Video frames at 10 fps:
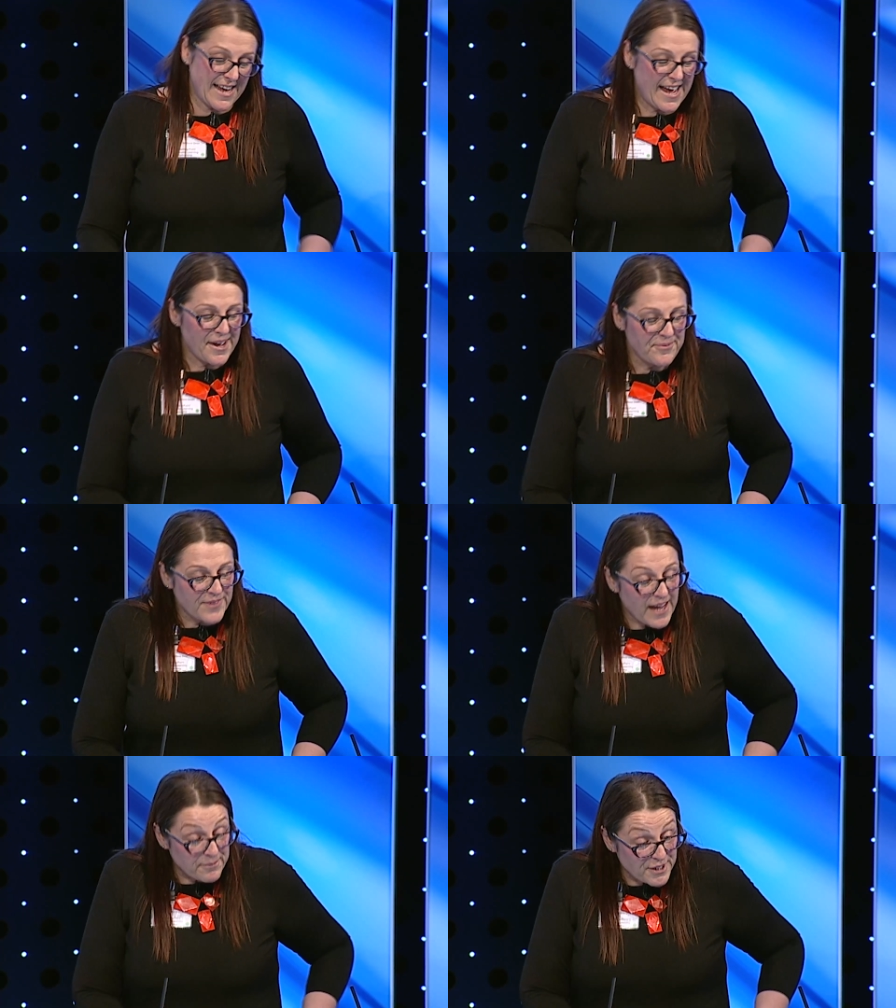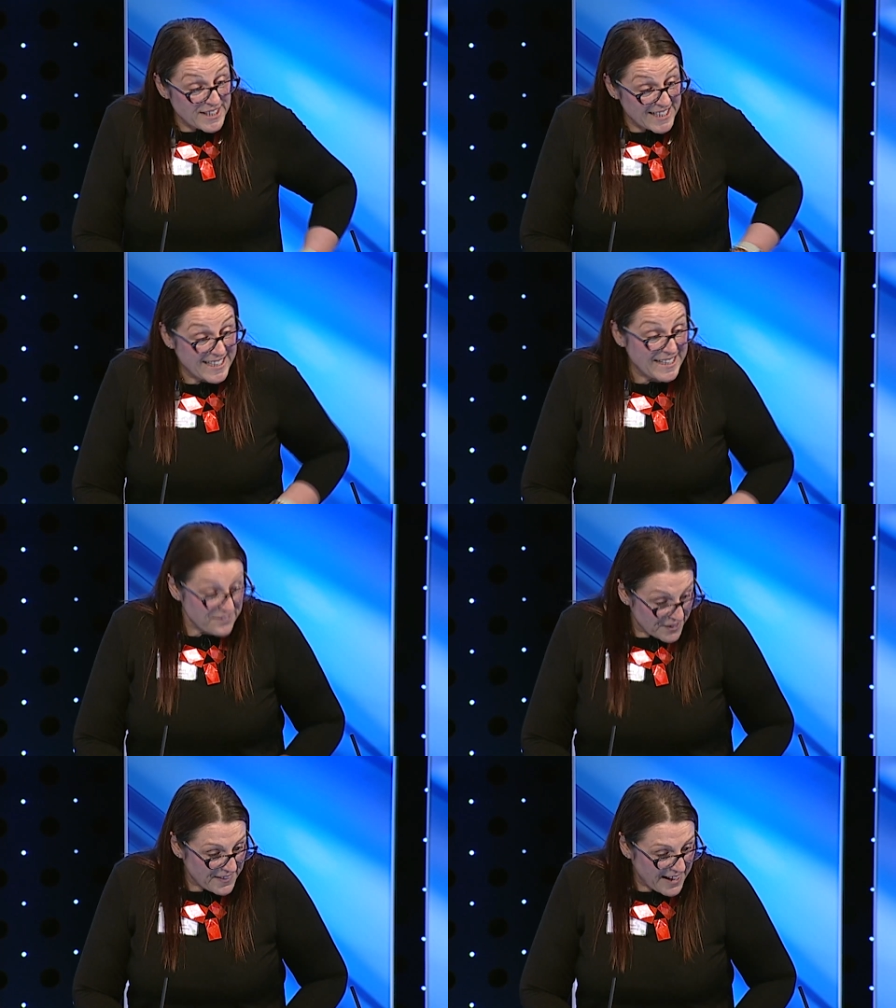I'm going to
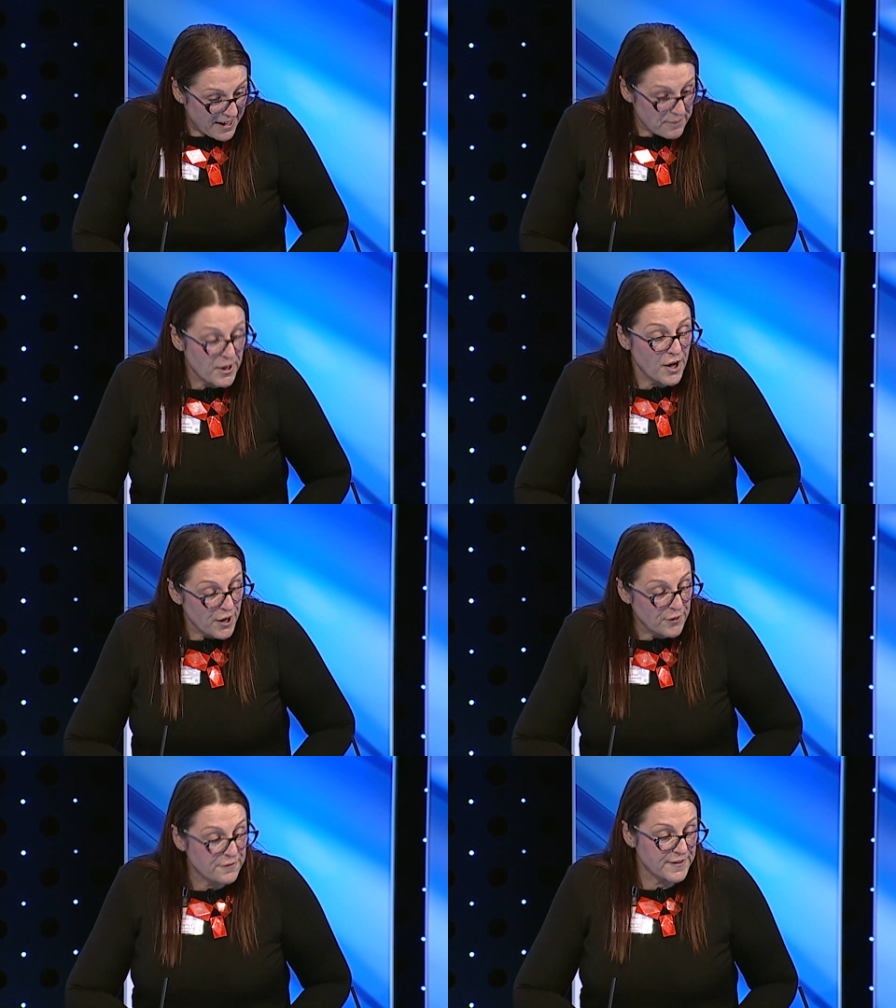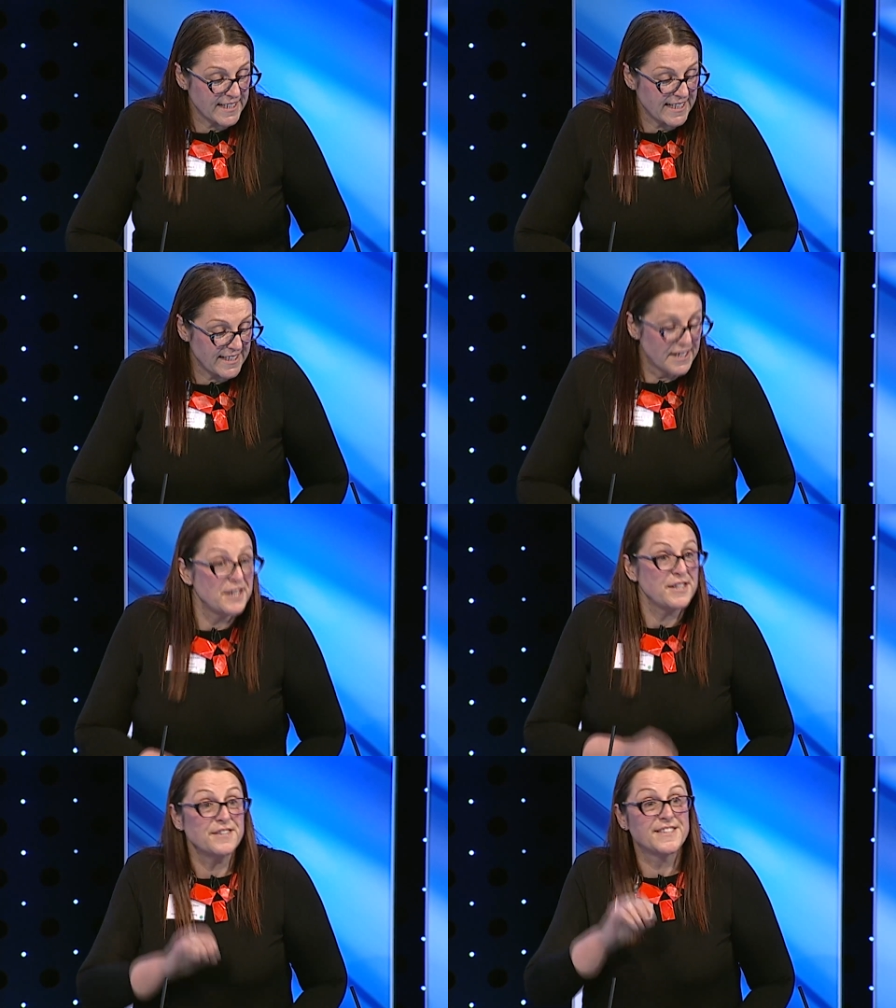leave on that, but hopefully
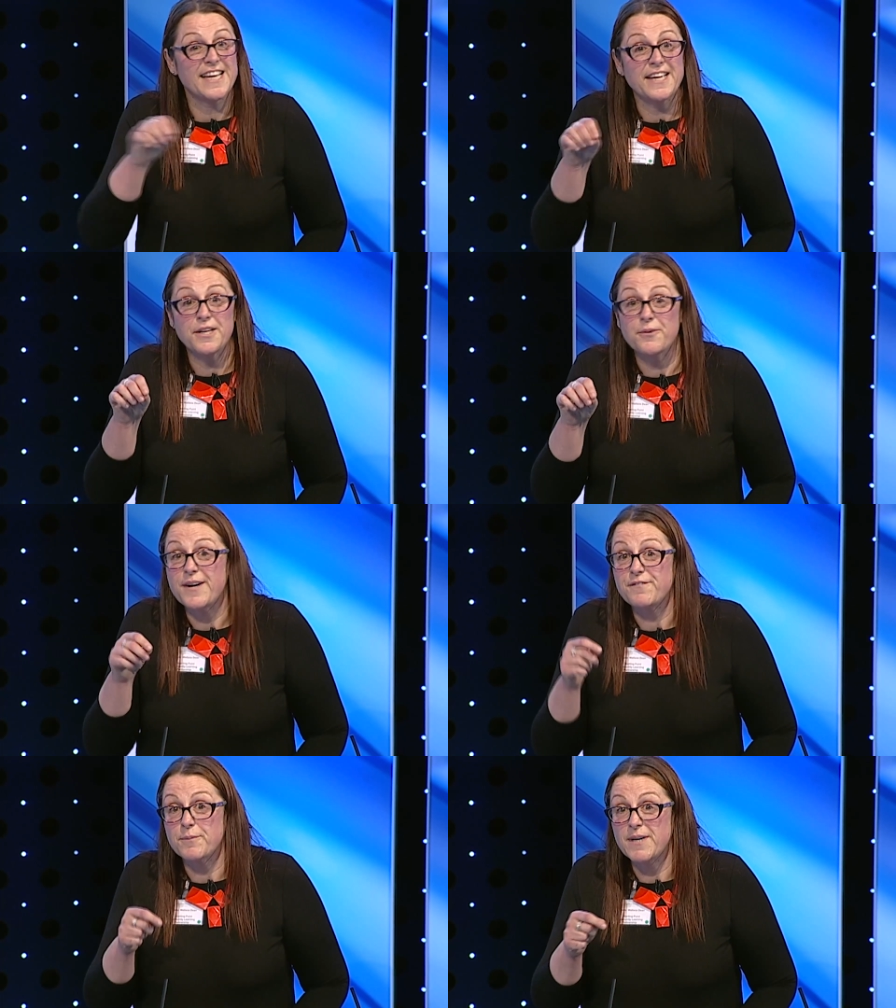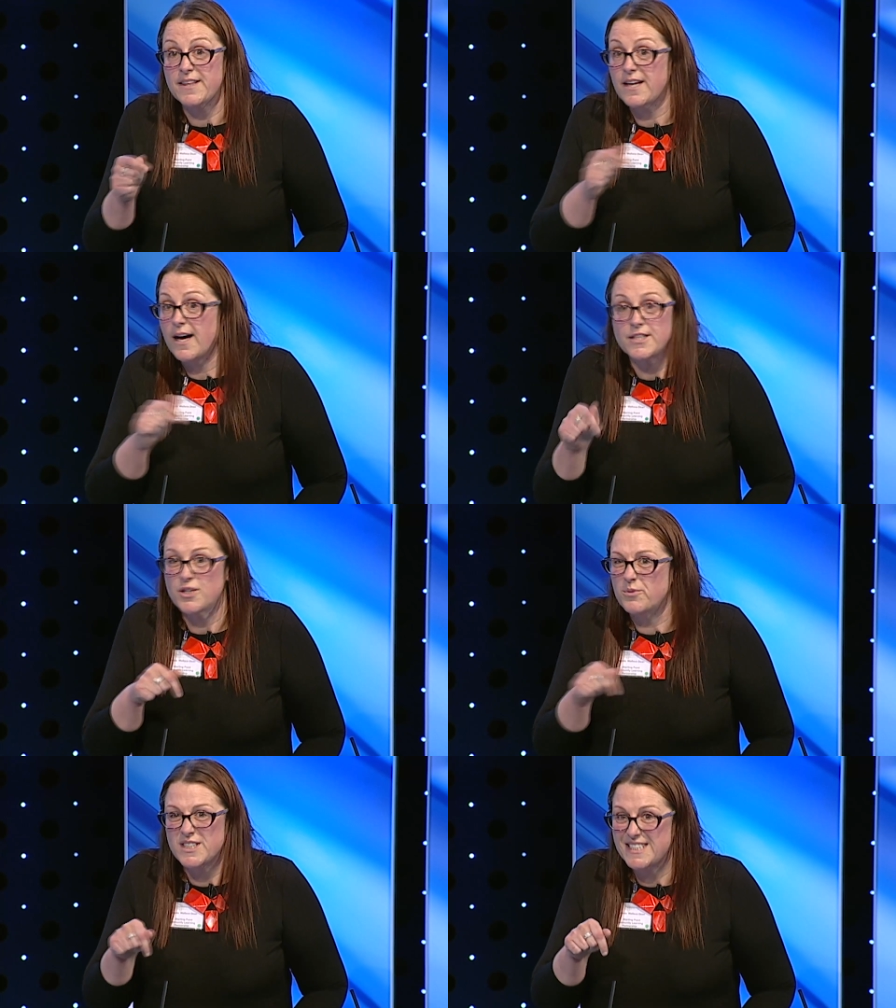you're taking away from it that I
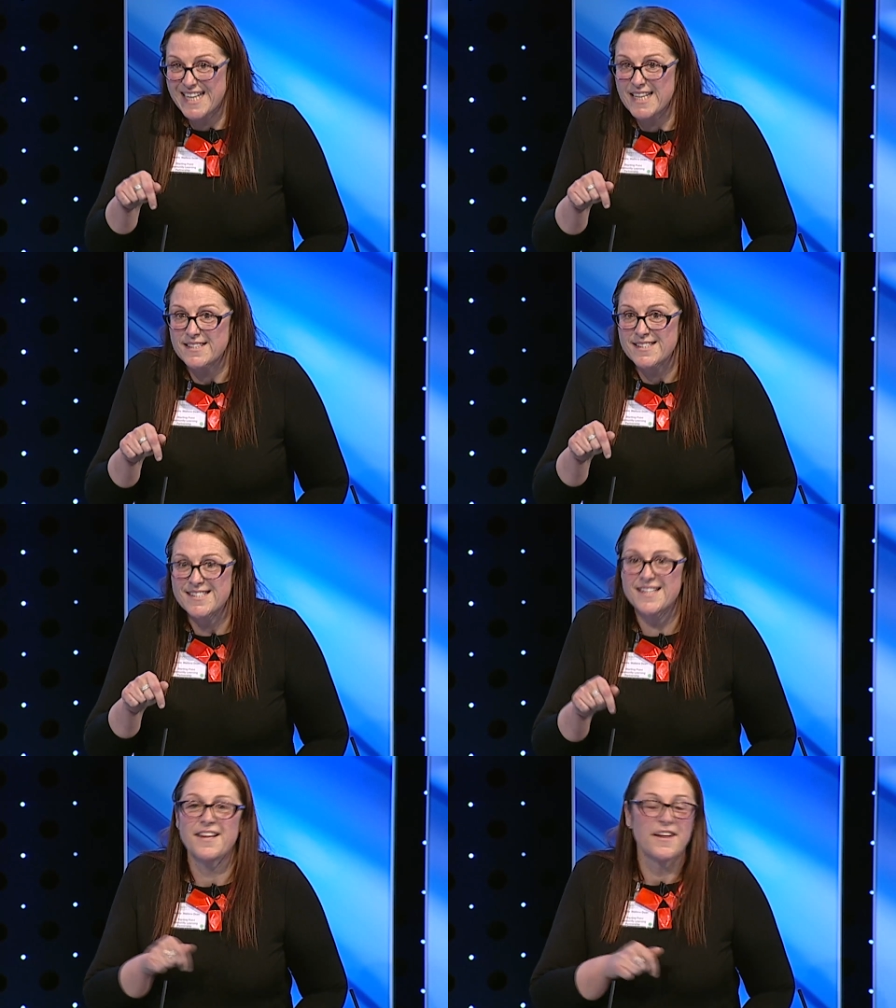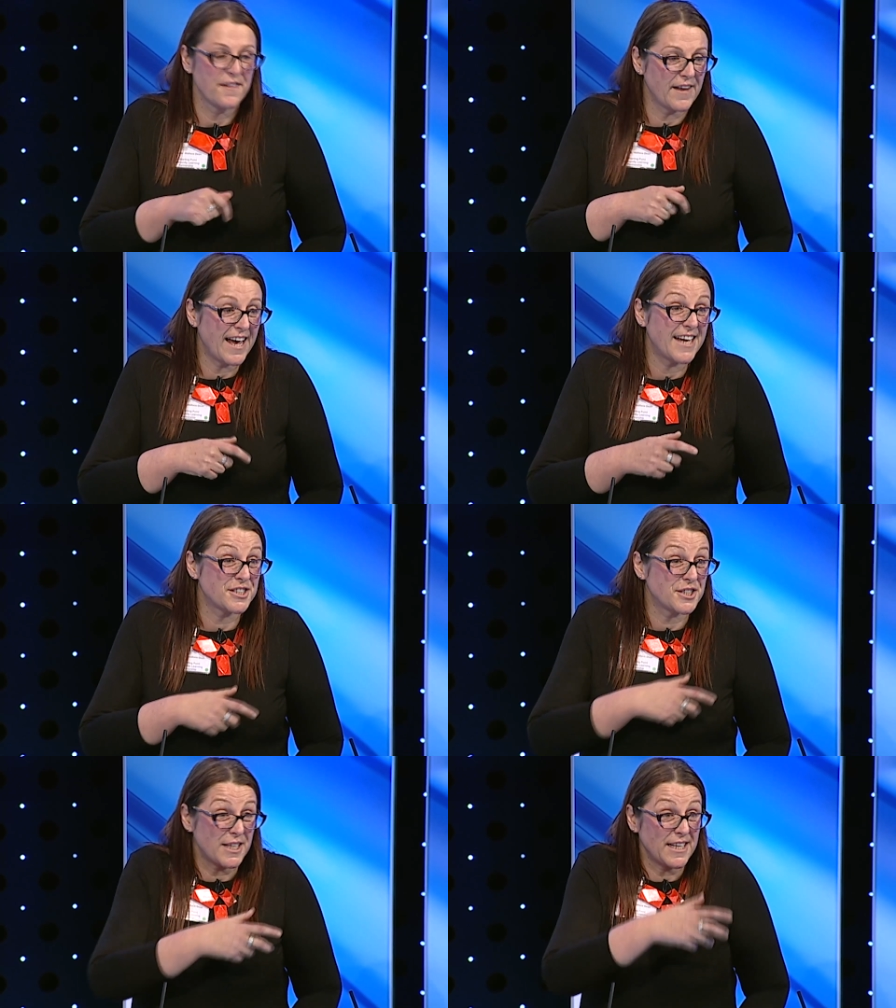don't want to dance. That
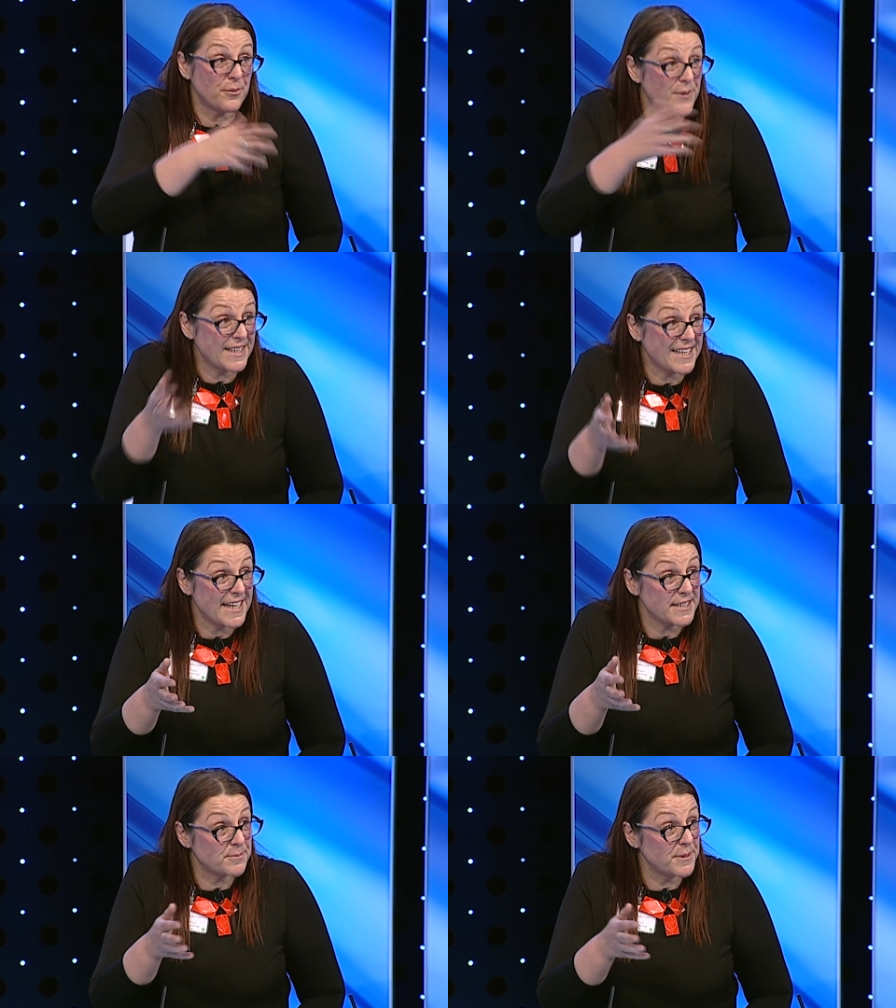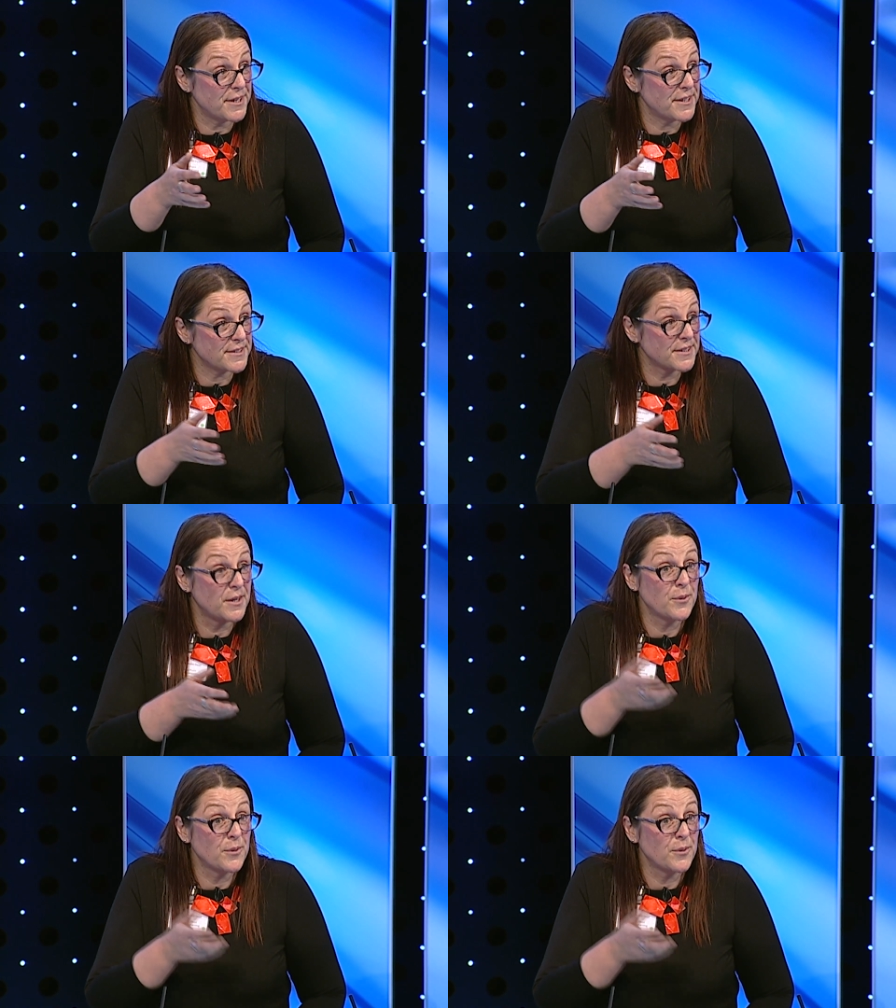actually we're the experts.